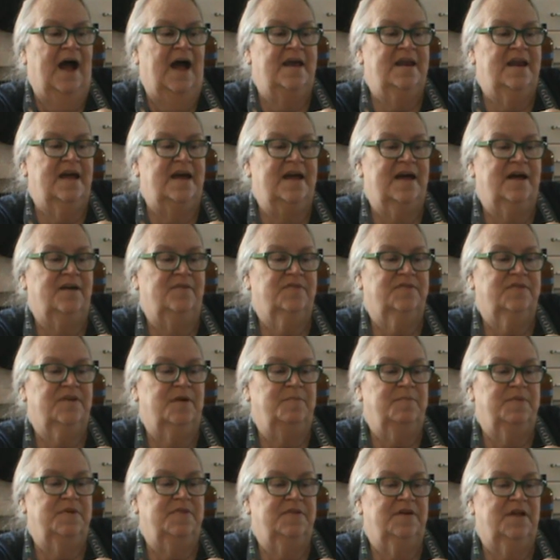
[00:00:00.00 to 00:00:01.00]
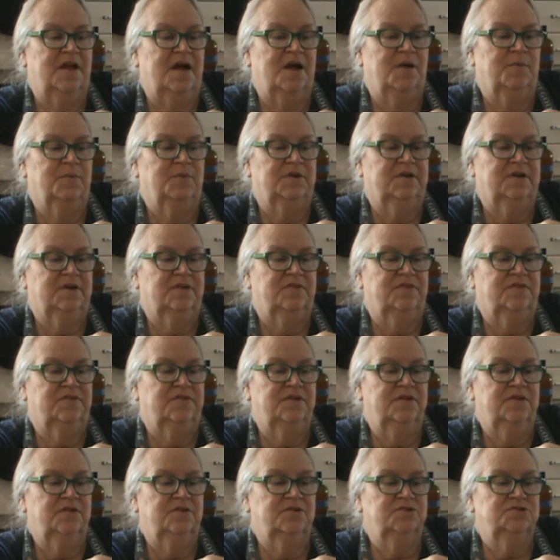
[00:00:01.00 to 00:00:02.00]
And I have something that I would
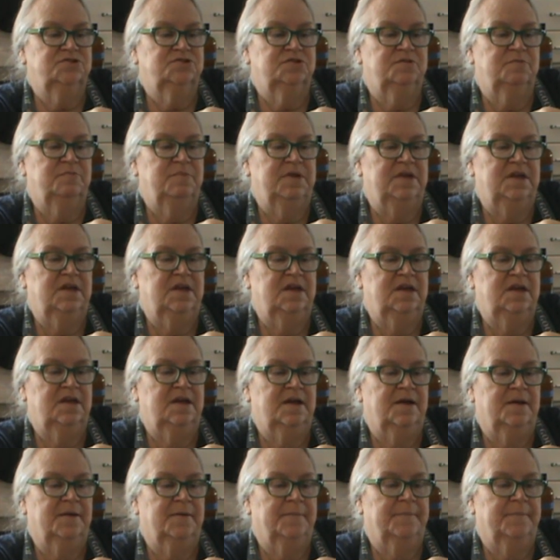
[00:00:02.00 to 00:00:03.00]
consider to be